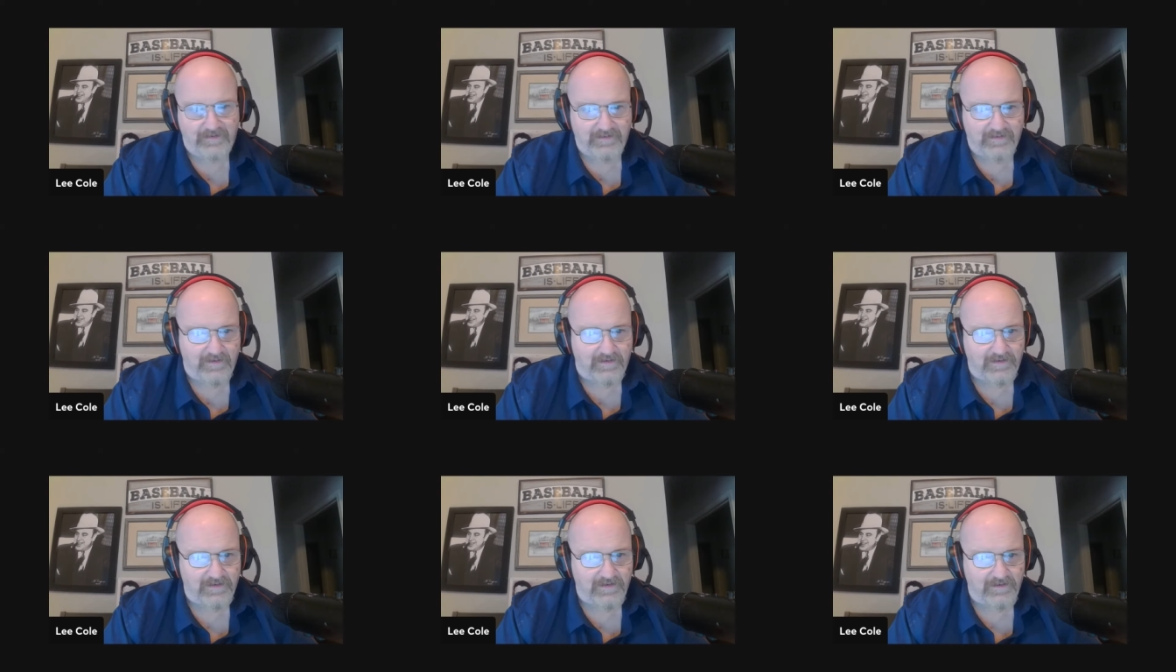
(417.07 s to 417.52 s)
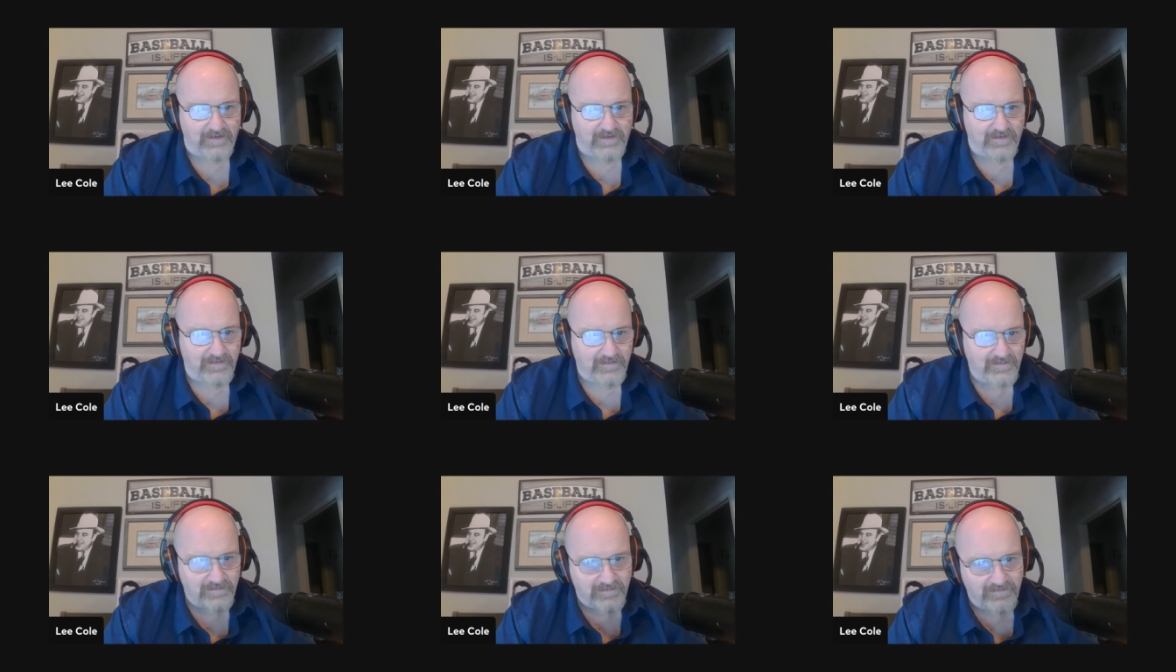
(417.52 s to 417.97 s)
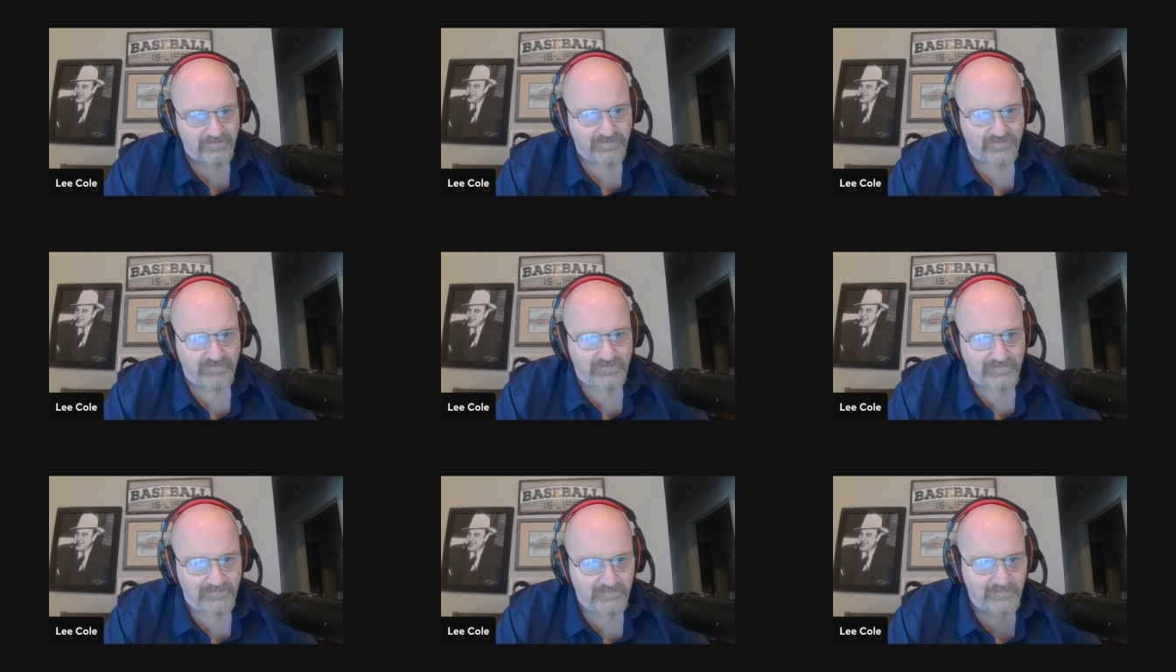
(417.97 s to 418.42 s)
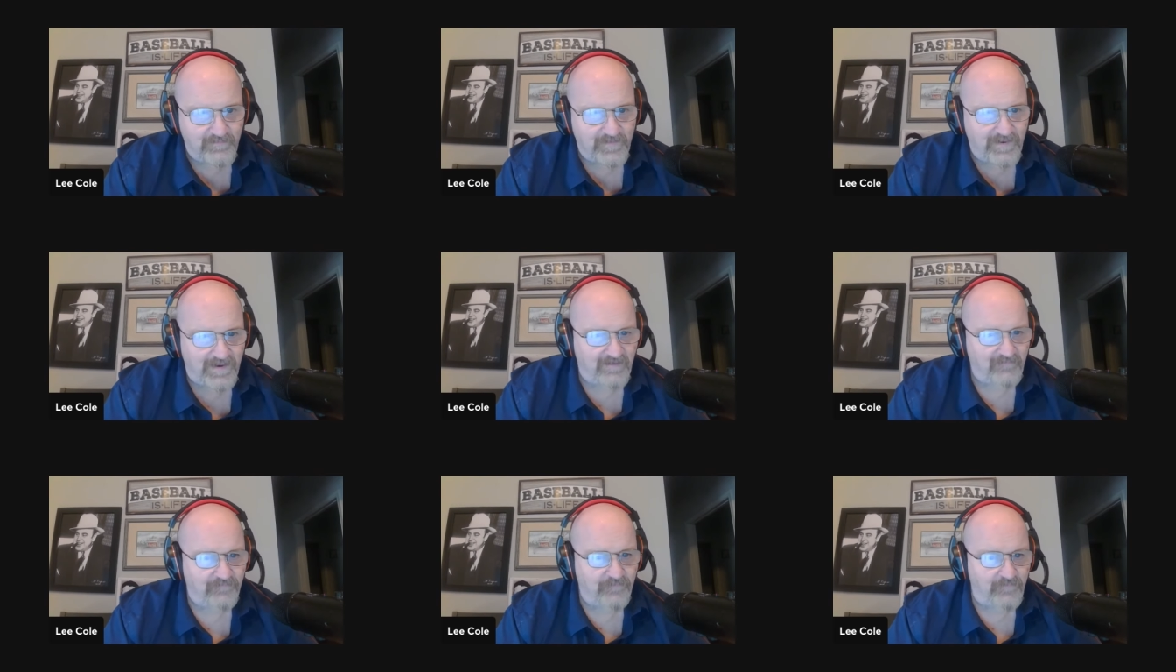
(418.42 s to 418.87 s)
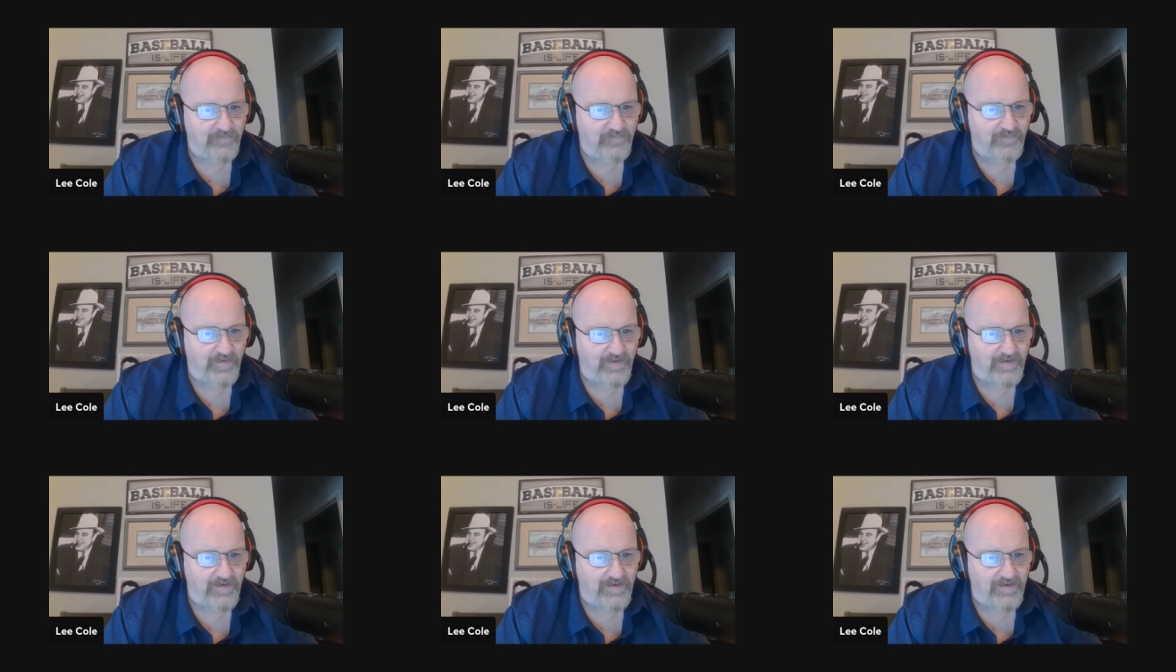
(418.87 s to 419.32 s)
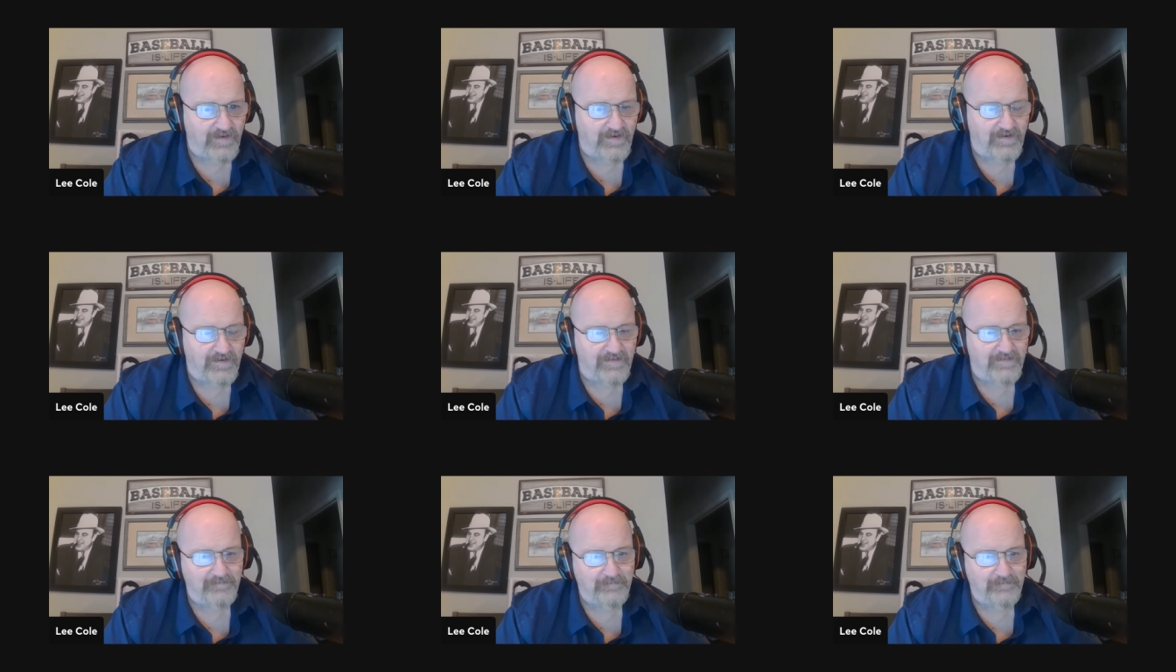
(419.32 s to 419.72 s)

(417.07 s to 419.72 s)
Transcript: uh, half of the uh,